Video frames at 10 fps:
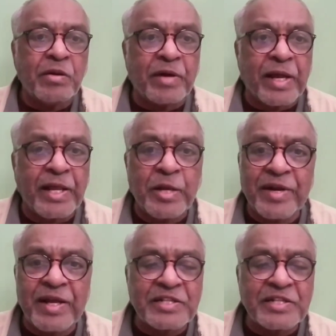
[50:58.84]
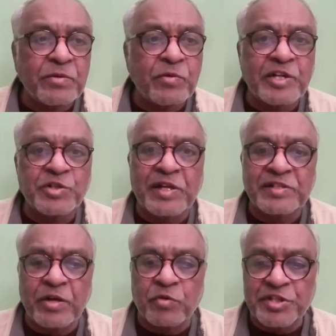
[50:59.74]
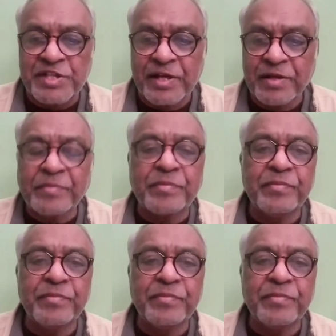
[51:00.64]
Okay, anybody else who wants to ask a question?